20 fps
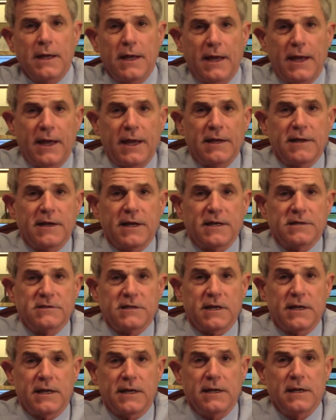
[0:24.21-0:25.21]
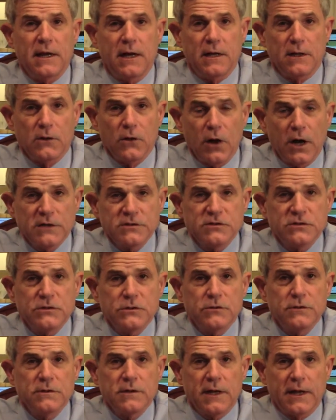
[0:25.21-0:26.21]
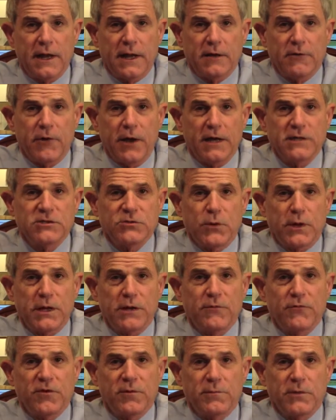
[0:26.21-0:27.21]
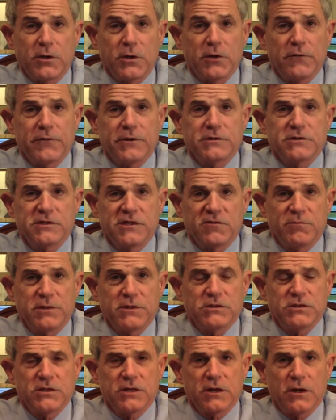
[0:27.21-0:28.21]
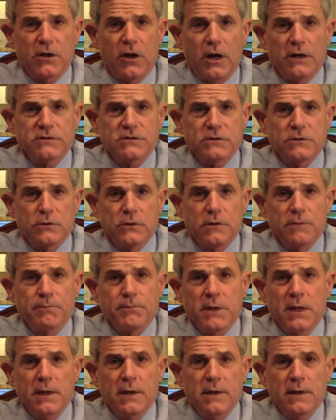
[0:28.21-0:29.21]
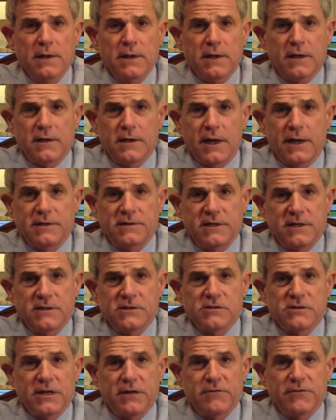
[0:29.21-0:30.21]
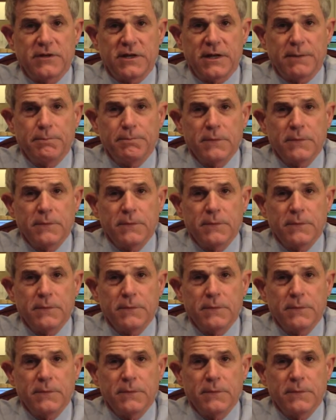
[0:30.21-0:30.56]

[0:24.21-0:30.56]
and as a law student, and I graduated from the University of Michigan Law School in 1970.